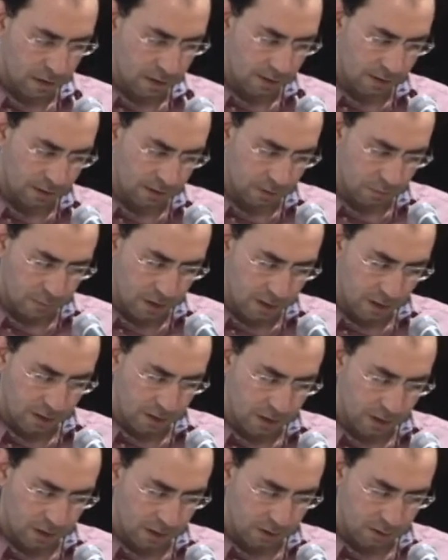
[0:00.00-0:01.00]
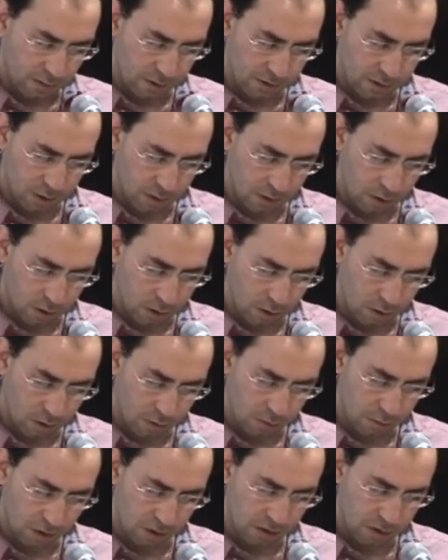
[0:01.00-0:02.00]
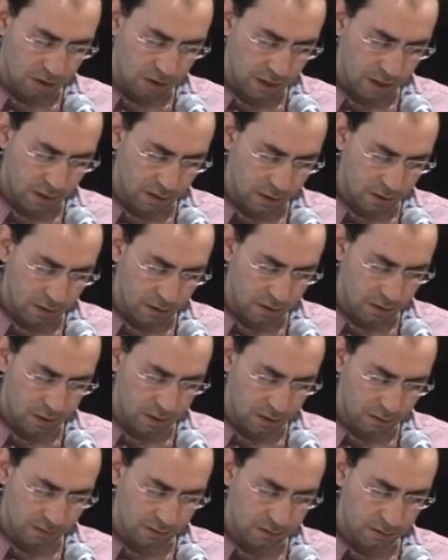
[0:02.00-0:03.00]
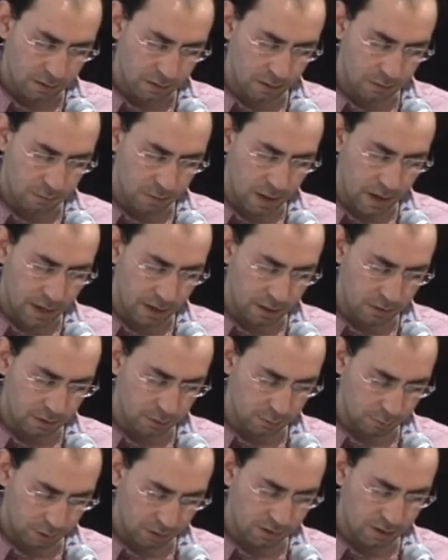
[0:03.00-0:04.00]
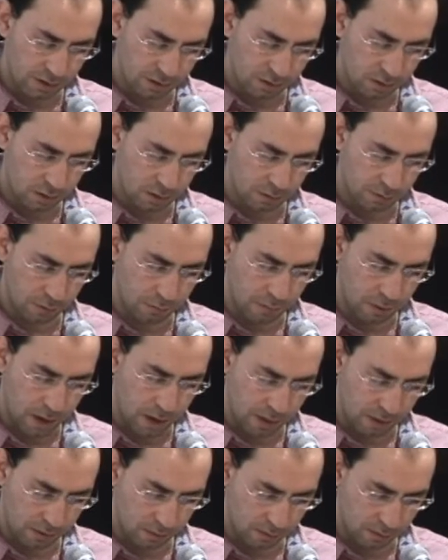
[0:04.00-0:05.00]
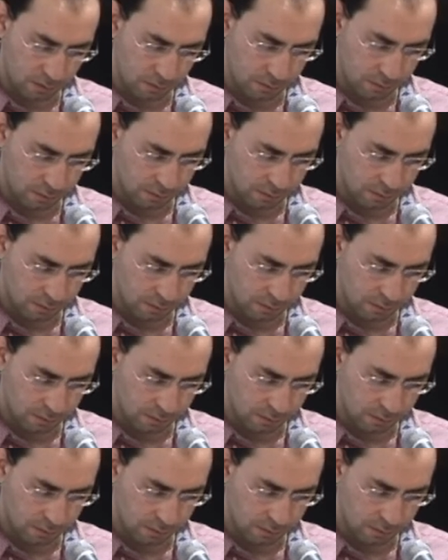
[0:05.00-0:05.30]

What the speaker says: that the main characteristic all humans share is the mind, or possession of a mind.